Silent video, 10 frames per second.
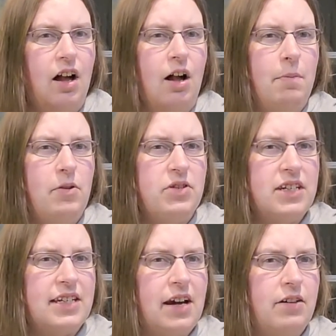I'll post
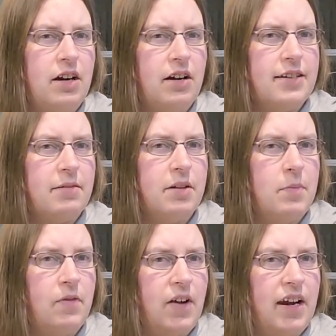it down here because I'm going to
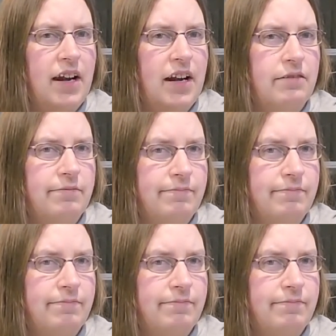be finding out.